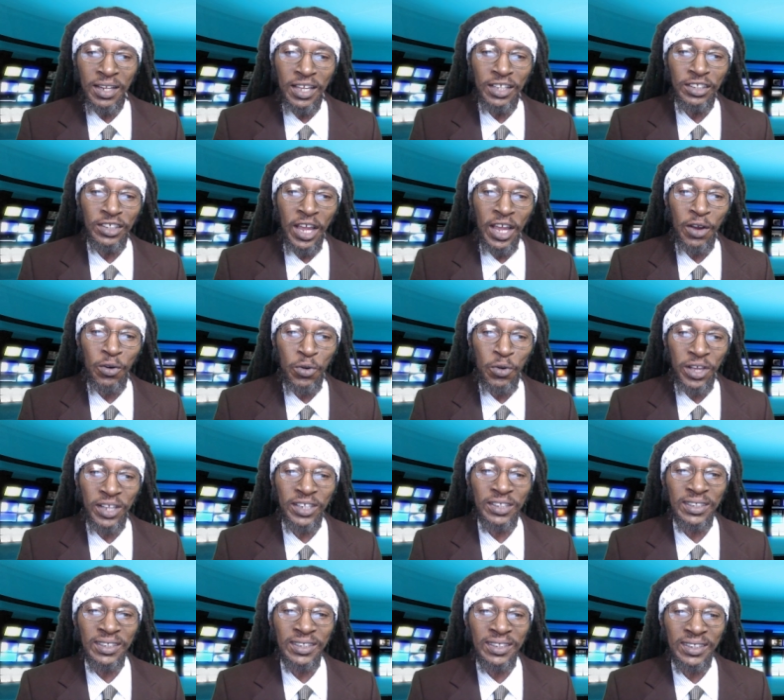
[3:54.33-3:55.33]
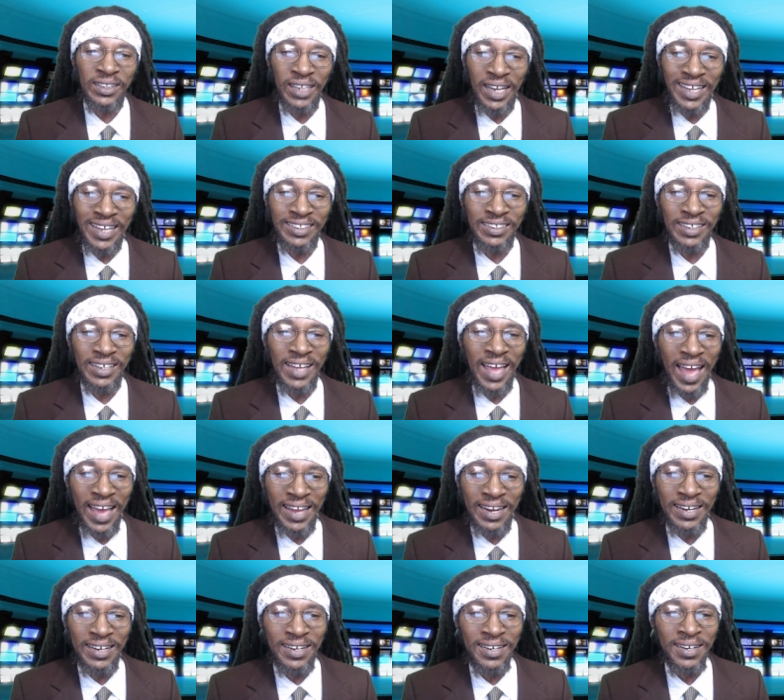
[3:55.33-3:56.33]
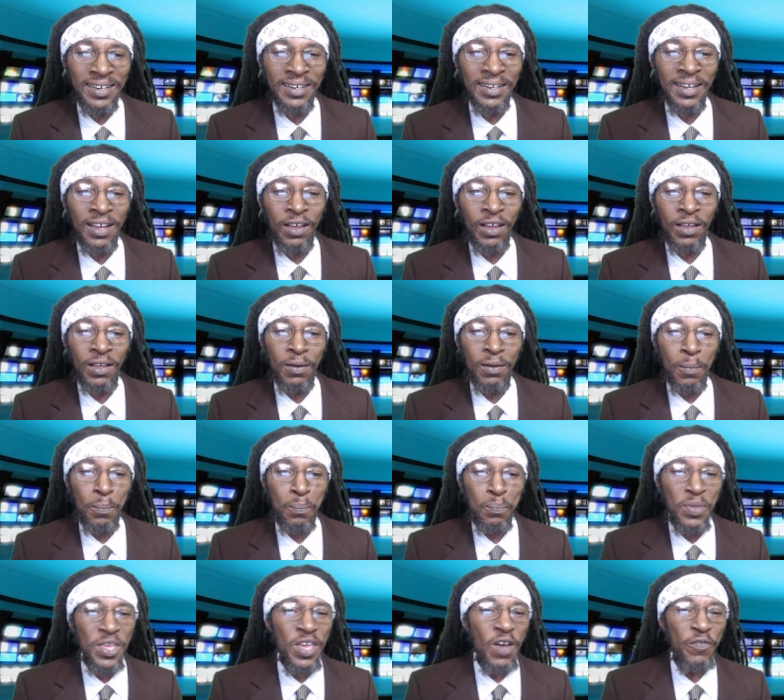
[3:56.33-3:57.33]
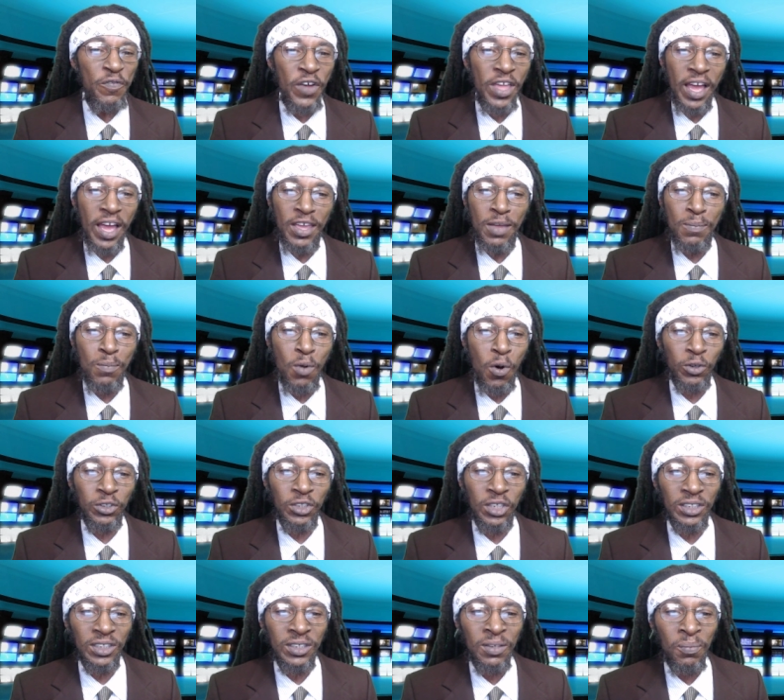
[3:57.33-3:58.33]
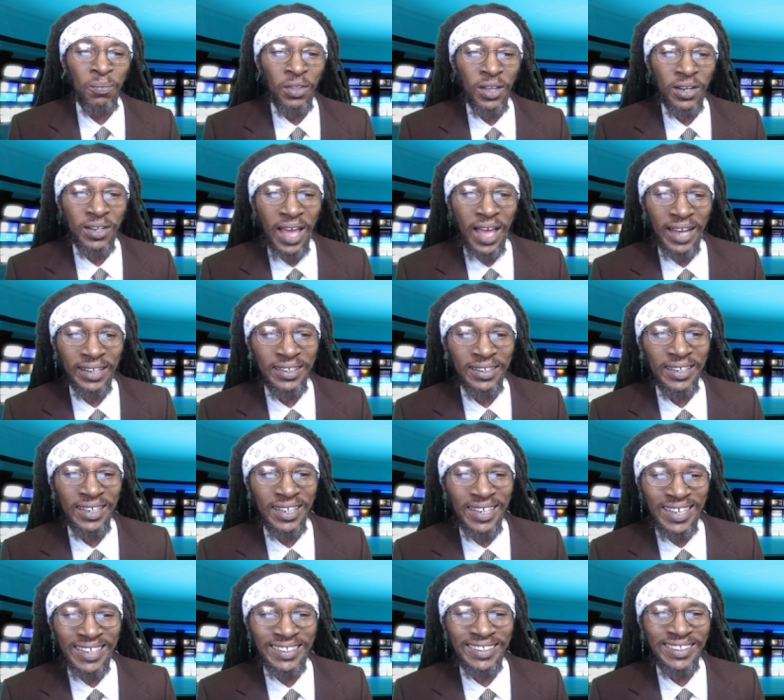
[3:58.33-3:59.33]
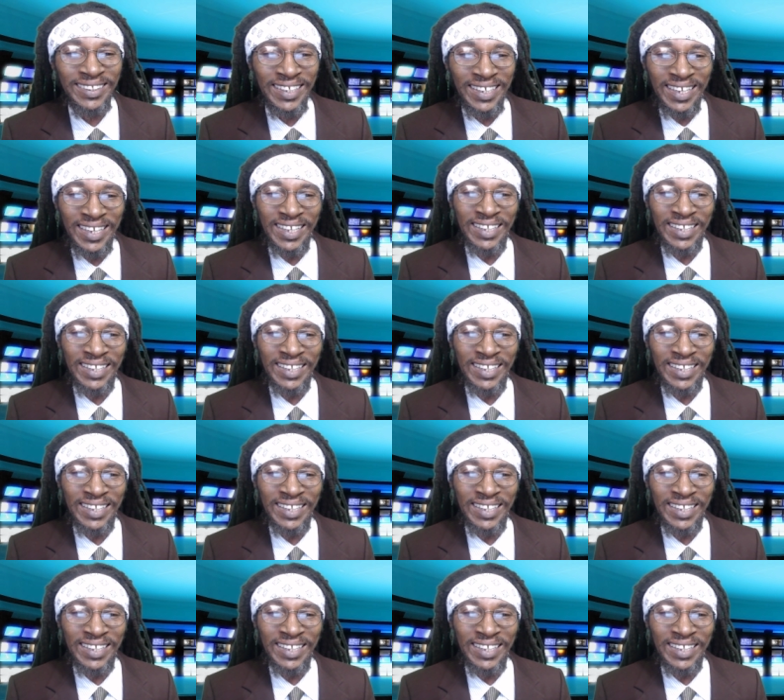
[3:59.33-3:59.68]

DJ Rick Slater added tear fire emojis. That is